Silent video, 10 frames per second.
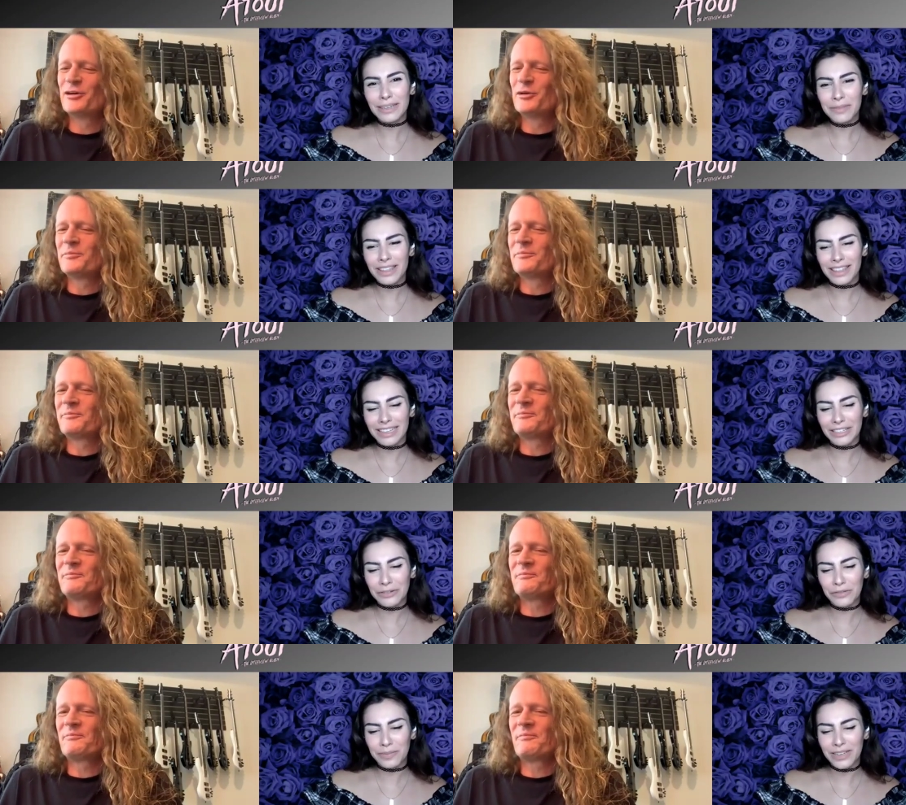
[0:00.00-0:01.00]
Speaker 1: were some of the things
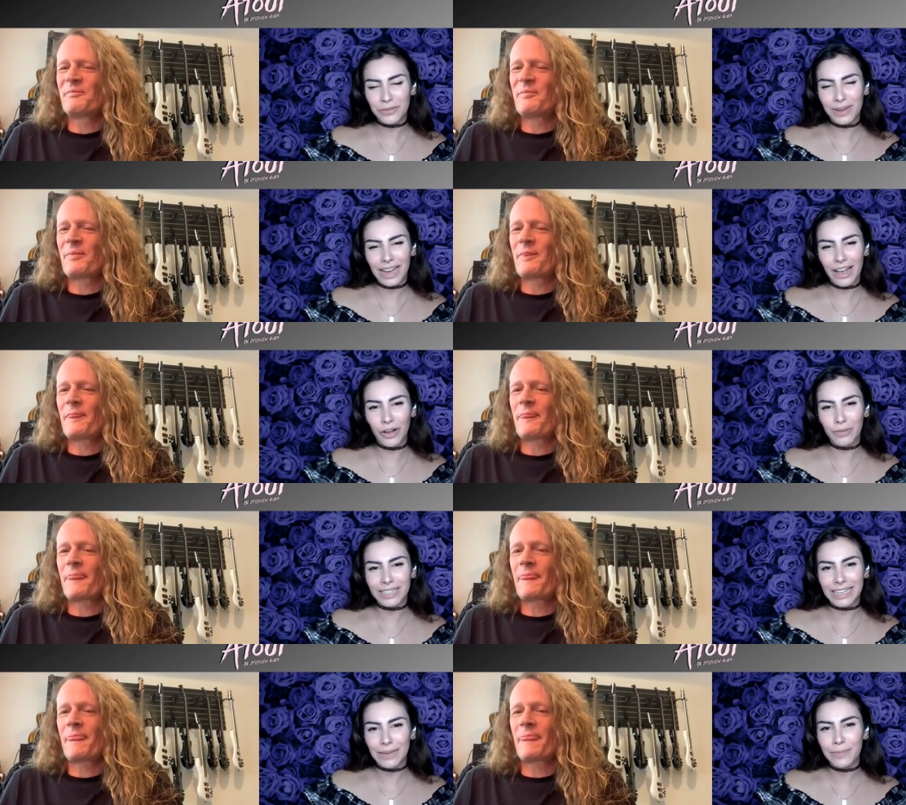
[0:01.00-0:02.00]
you've been doing at
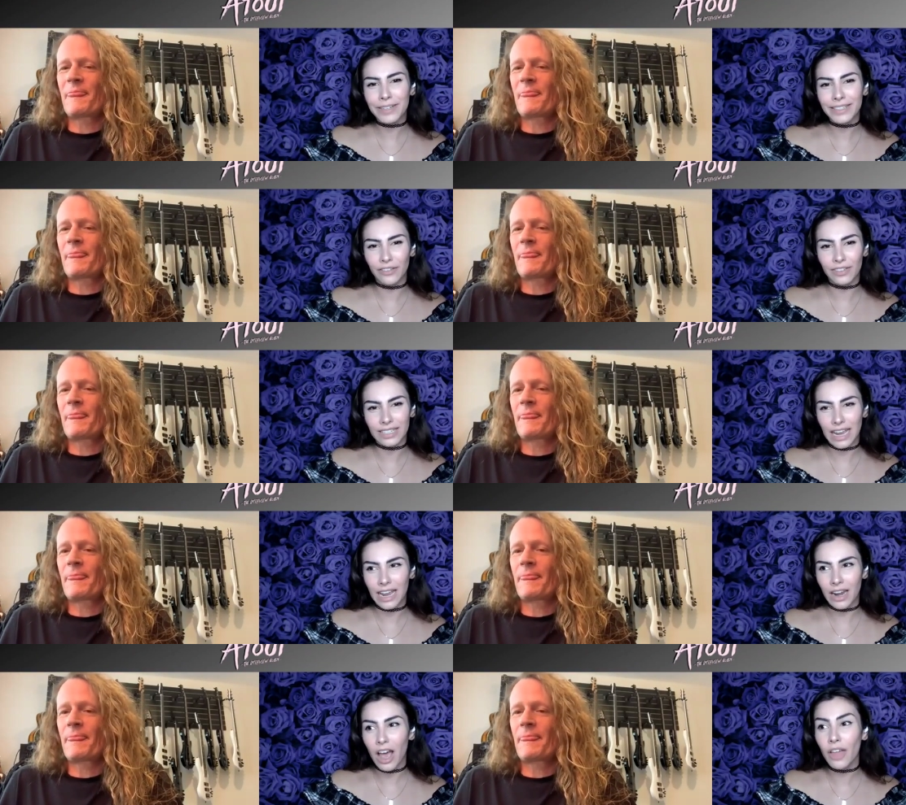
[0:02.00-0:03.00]
home to keep yourself
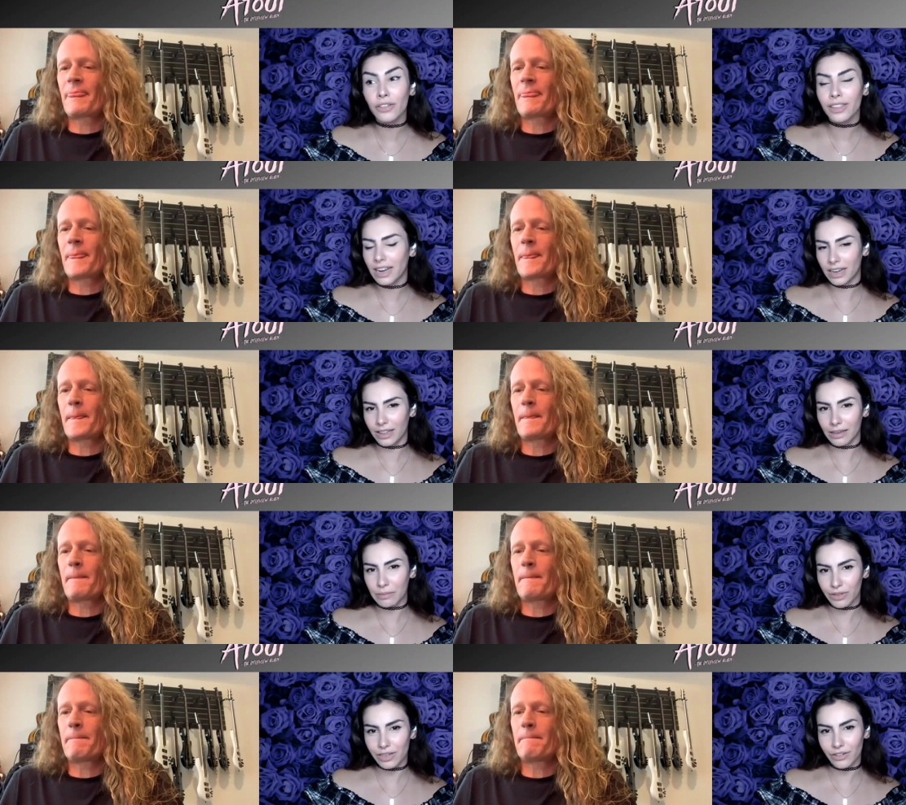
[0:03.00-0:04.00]
sane other than
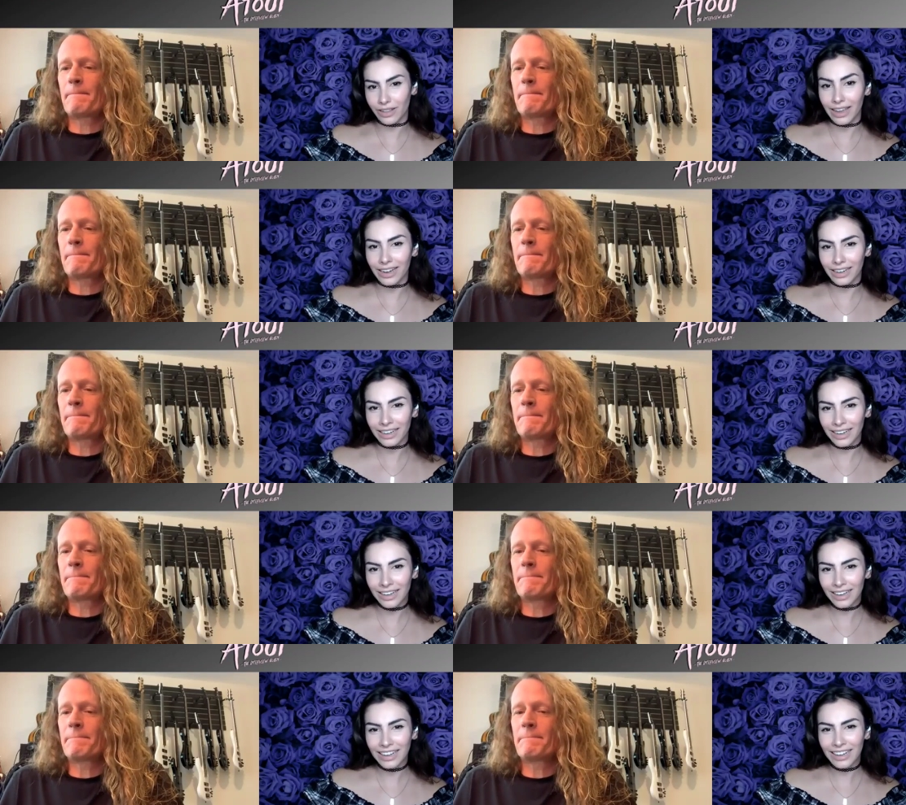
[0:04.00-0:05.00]
anything music related?
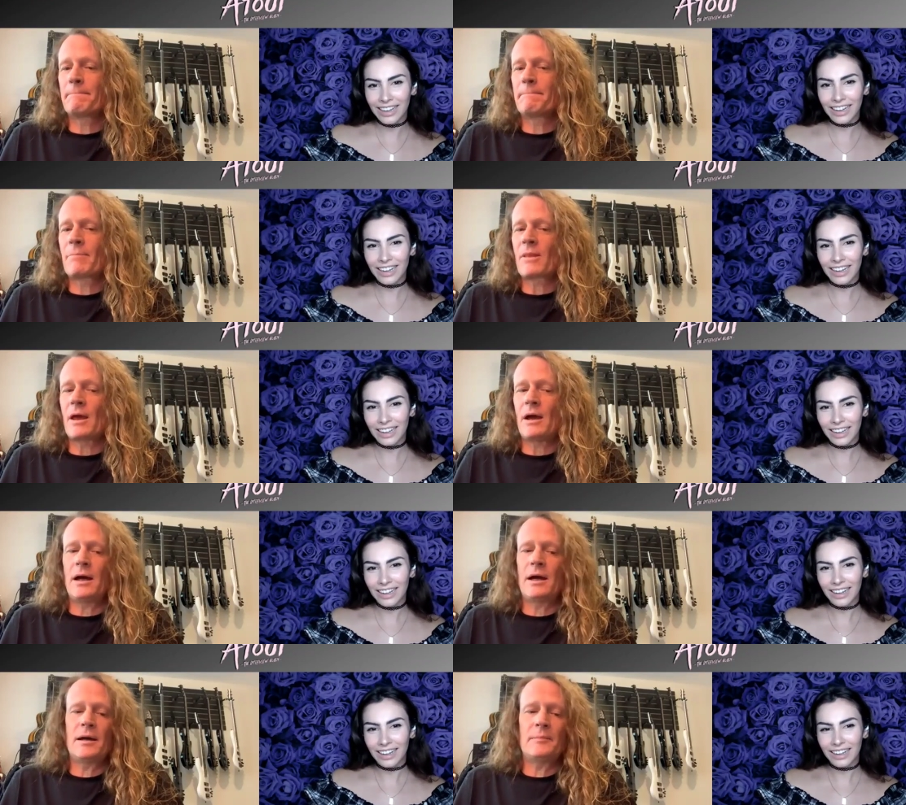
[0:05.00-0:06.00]

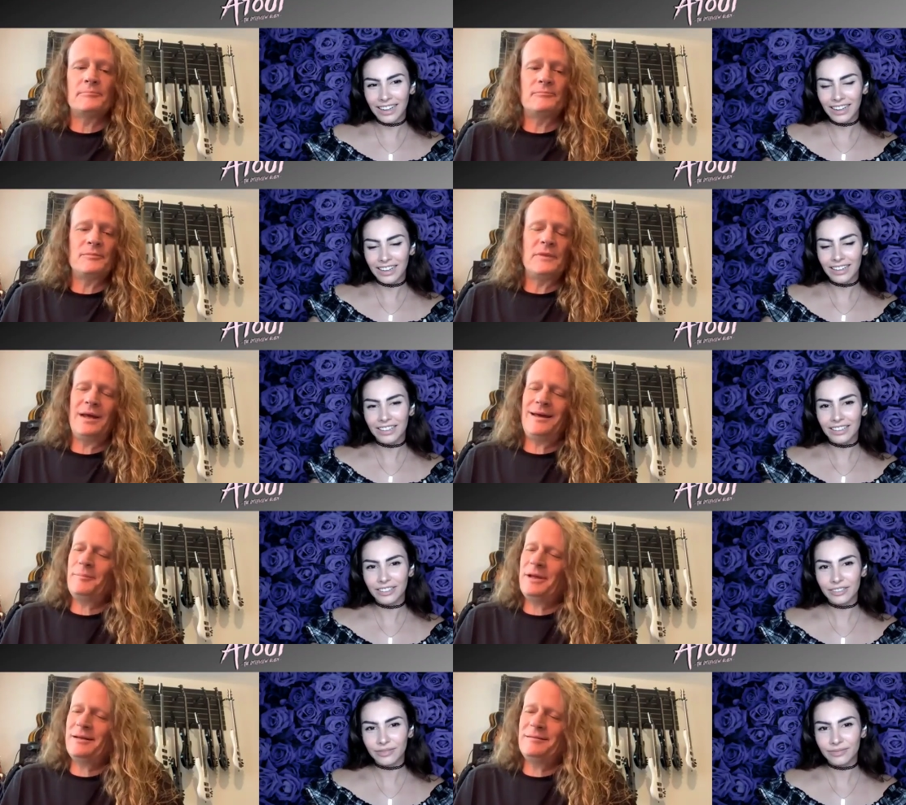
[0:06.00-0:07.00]
Speaker 2: Um, yeah,
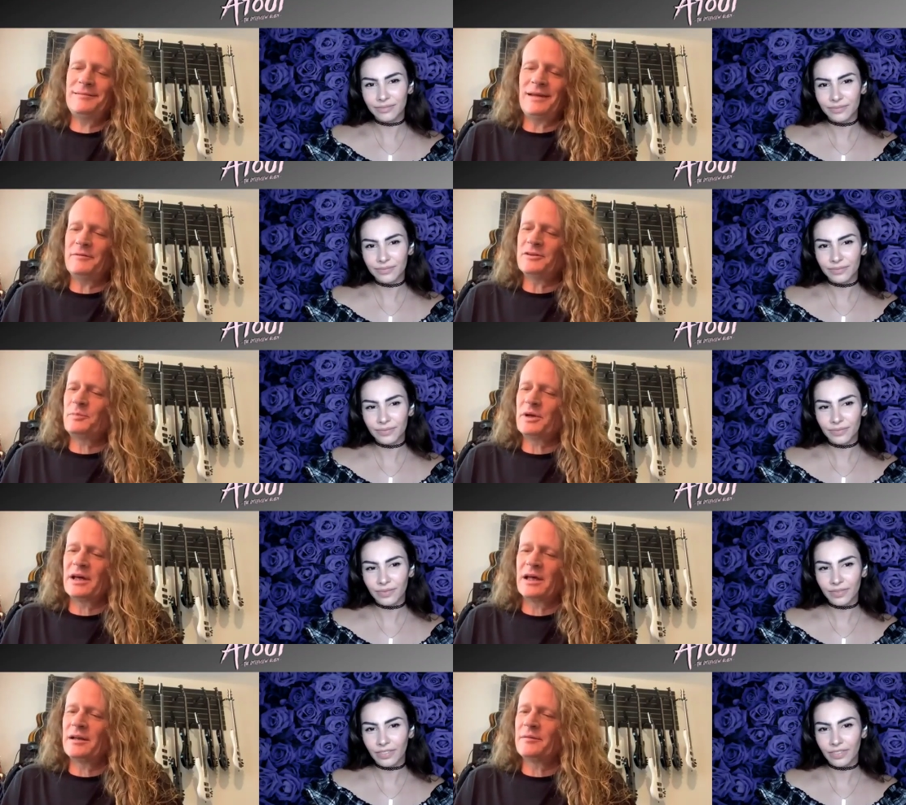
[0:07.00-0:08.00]
I mean, I've just
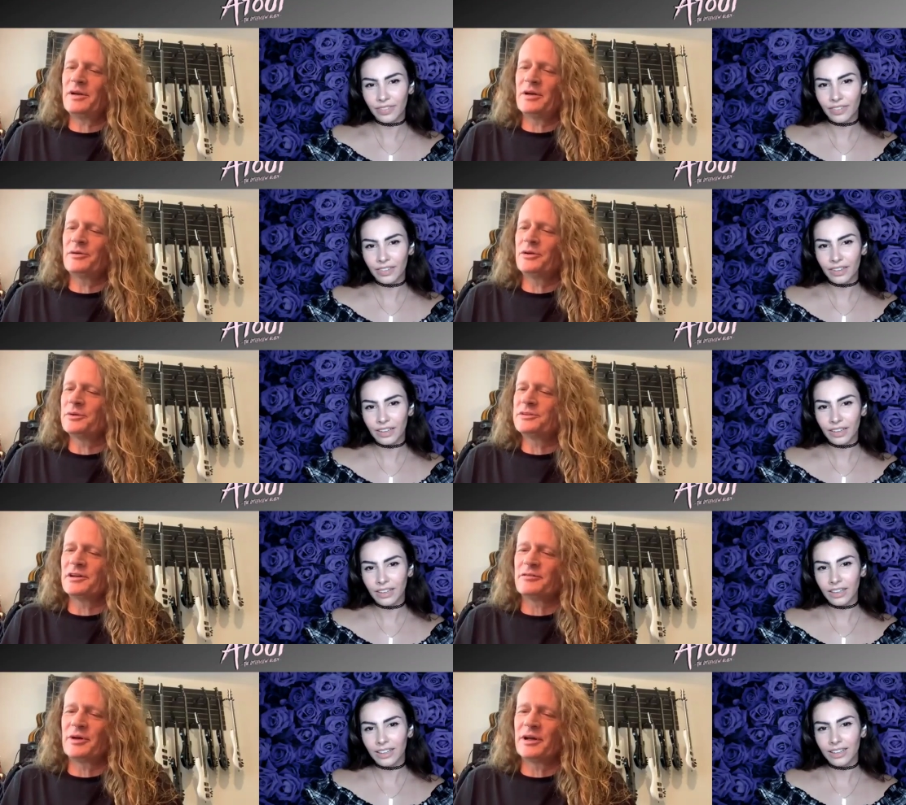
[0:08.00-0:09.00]
been kind of, you know, doing
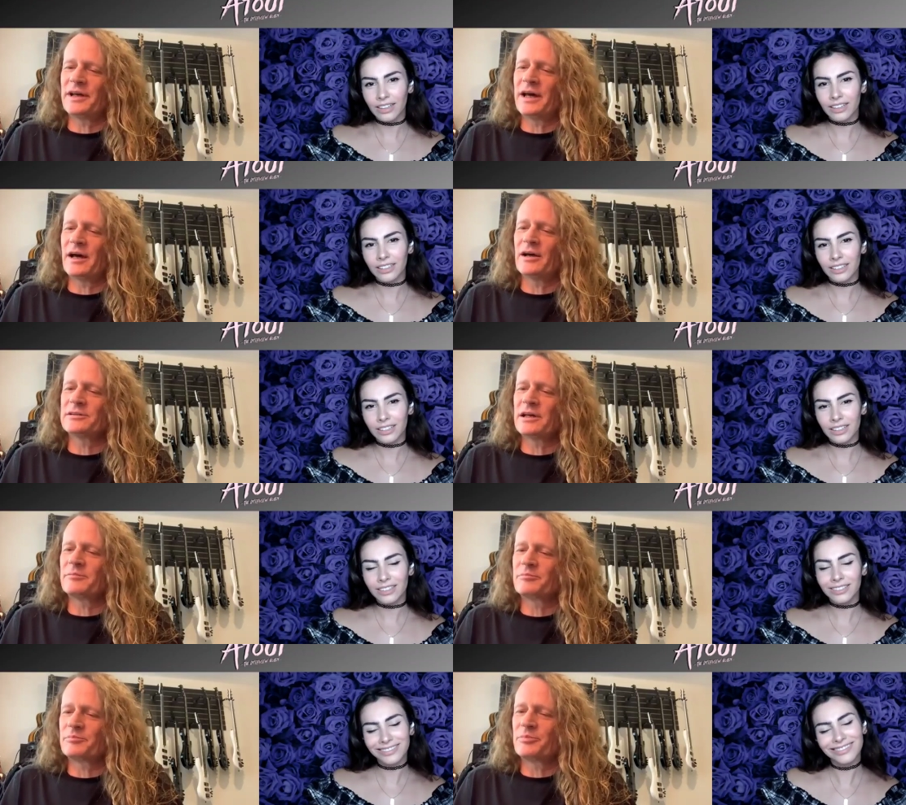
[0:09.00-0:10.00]
stuff around the house.
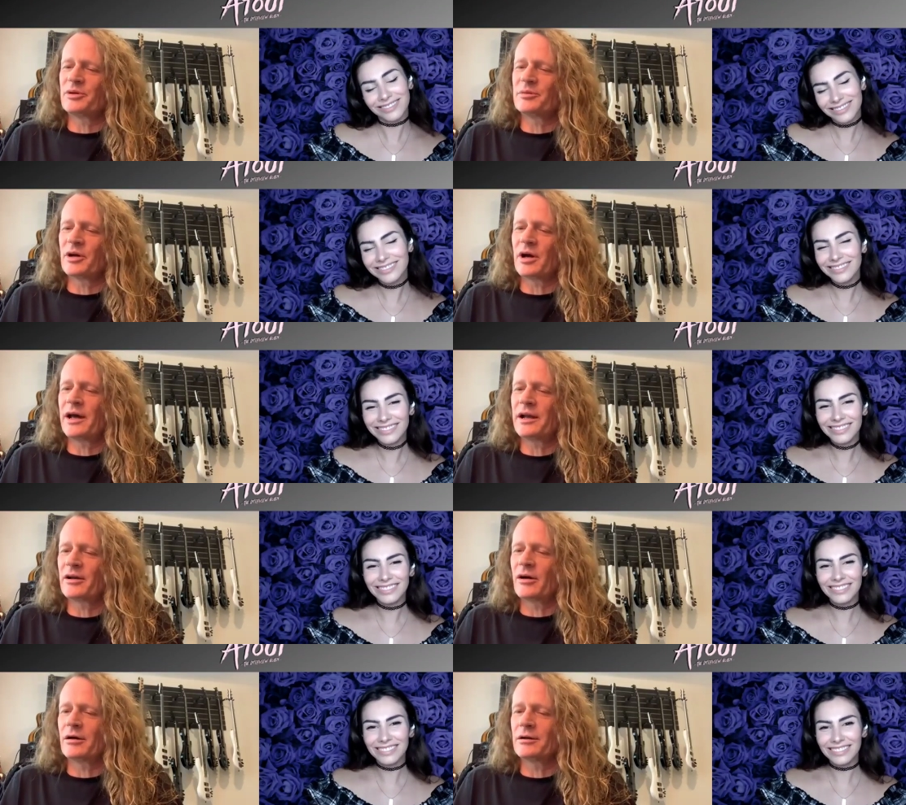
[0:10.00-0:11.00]
I put a, I had
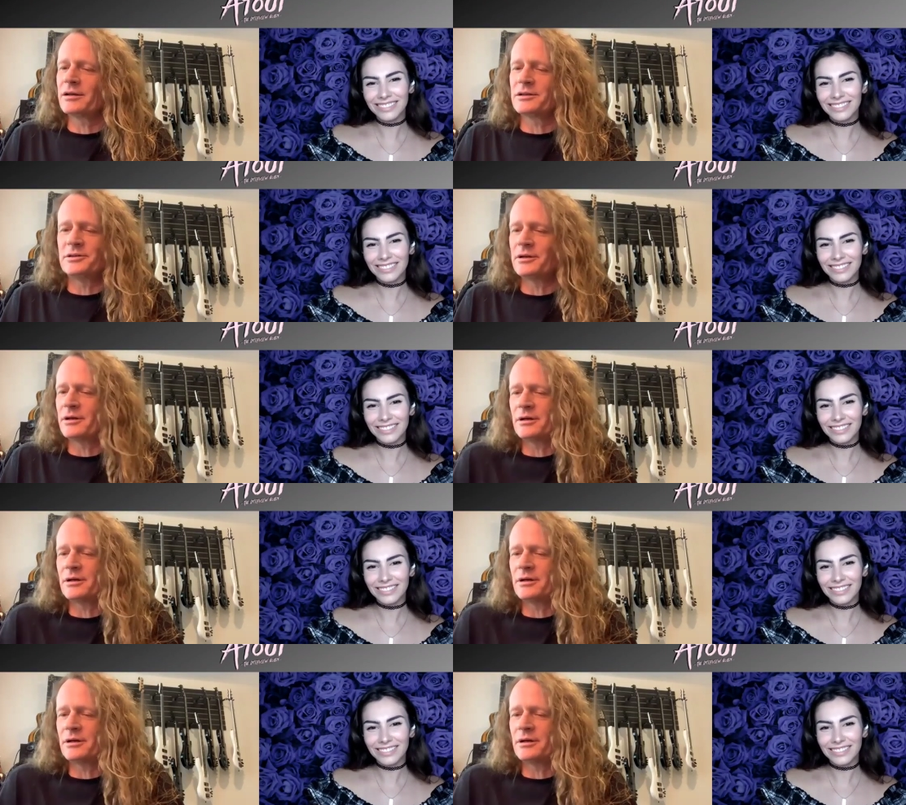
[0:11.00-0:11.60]
a garden this